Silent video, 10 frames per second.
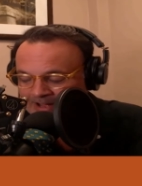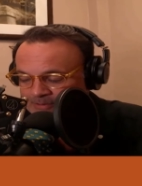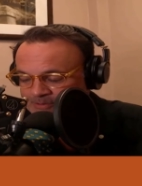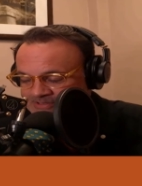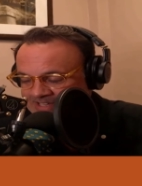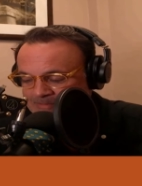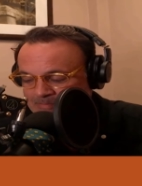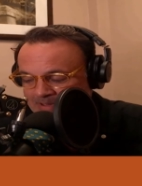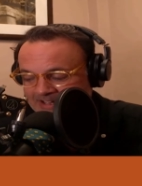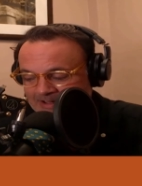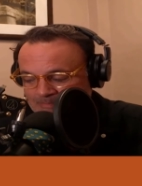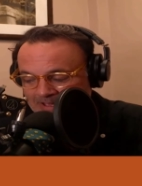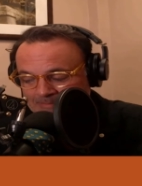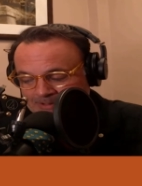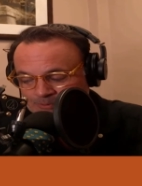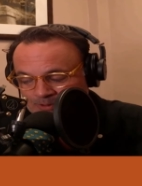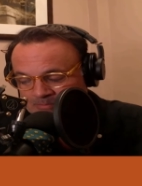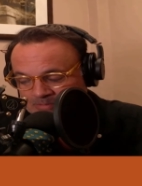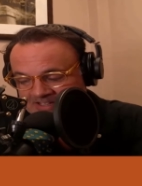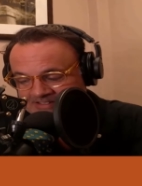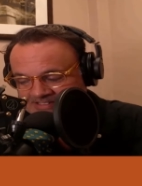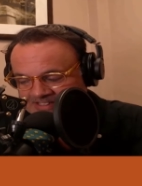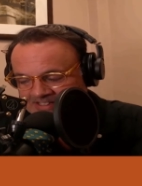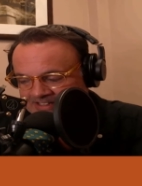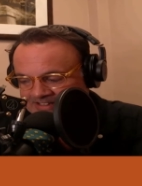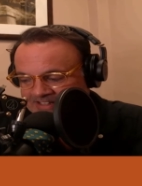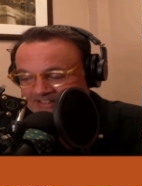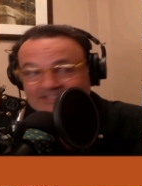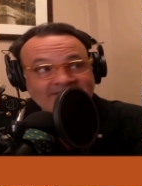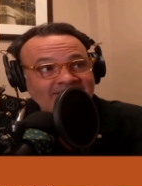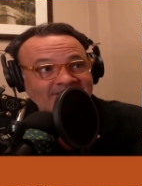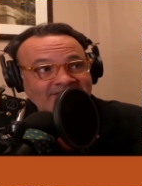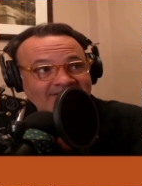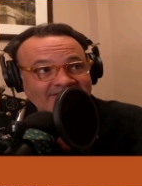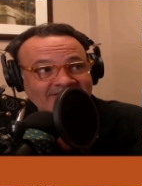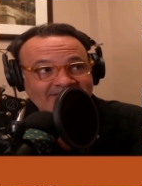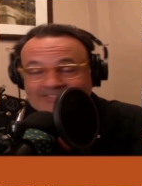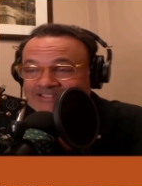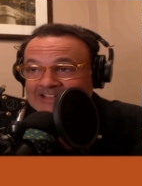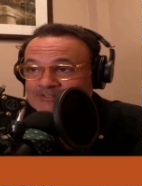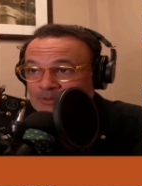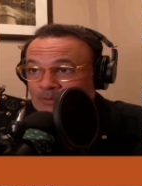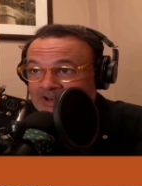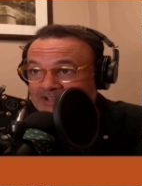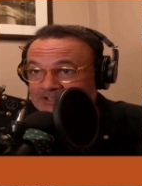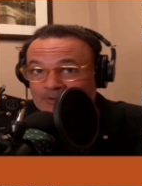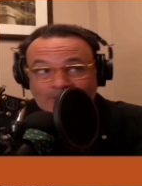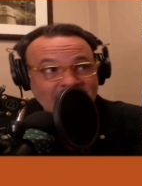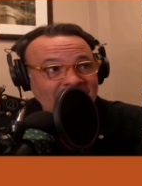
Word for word: I would say oh, pick, pick between B and C, and then that's the one I'd go with.